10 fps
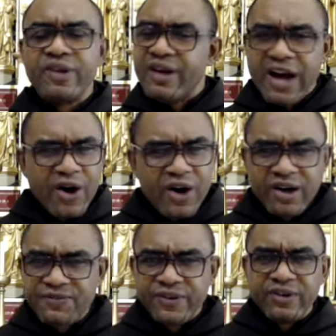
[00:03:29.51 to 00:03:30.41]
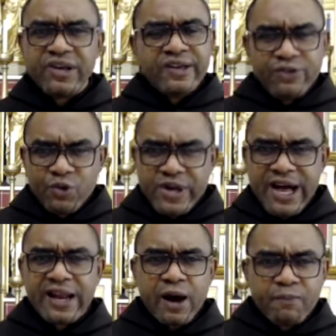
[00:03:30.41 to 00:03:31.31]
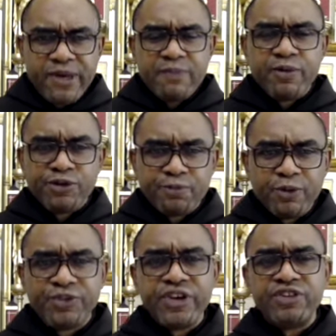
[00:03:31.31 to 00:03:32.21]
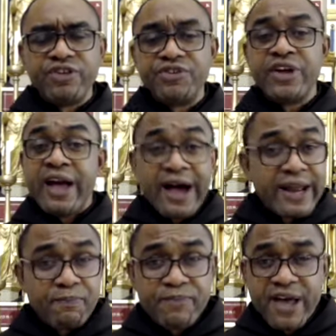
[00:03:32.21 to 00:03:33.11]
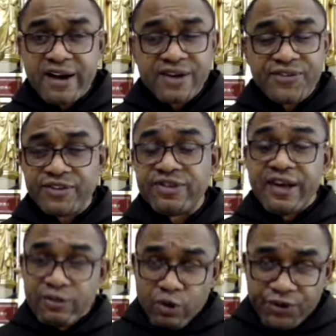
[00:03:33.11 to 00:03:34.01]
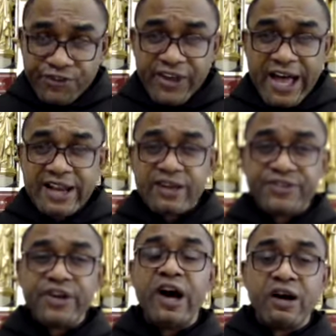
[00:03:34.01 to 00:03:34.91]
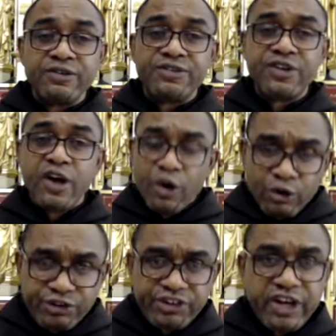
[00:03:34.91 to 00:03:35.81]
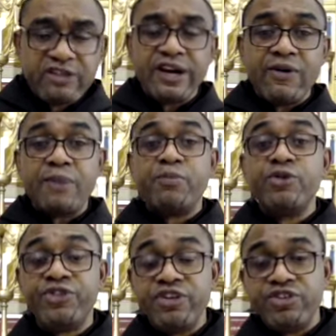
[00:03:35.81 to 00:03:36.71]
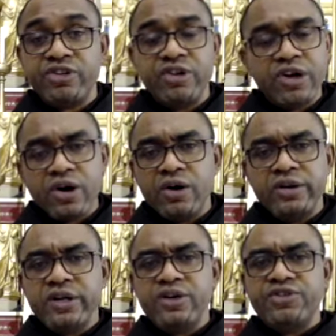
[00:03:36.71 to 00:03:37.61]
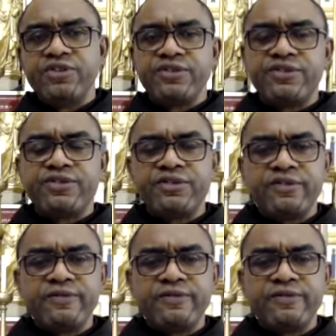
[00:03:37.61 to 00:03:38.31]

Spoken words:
How often do we allow people's positions and appearances to silence us or change our position on issues?